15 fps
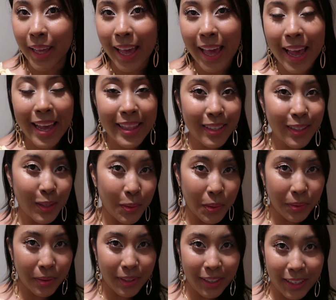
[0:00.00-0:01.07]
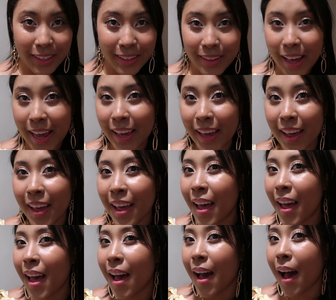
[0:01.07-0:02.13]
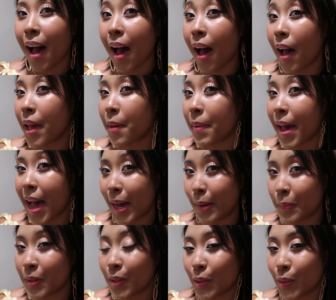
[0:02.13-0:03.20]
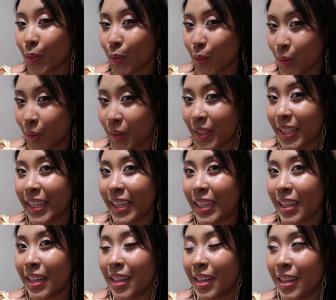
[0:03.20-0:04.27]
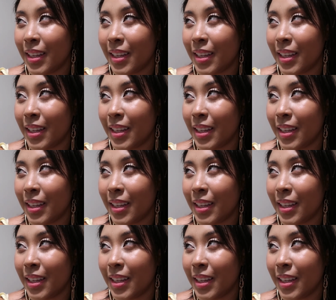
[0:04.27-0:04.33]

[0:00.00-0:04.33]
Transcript: and this is what we're looking like. I'm absolutely